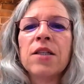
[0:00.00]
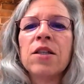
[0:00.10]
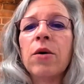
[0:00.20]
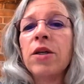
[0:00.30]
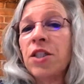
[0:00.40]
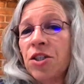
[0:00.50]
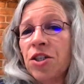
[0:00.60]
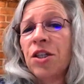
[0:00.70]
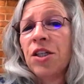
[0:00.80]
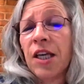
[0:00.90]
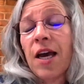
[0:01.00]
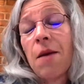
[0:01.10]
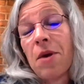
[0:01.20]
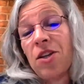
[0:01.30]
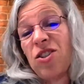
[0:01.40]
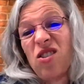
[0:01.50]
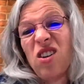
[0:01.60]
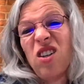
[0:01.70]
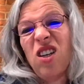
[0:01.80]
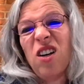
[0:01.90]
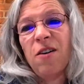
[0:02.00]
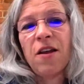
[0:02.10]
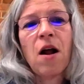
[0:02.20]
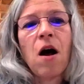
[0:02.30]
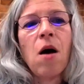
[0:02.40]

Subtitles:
So additionally, I mentioned earlier that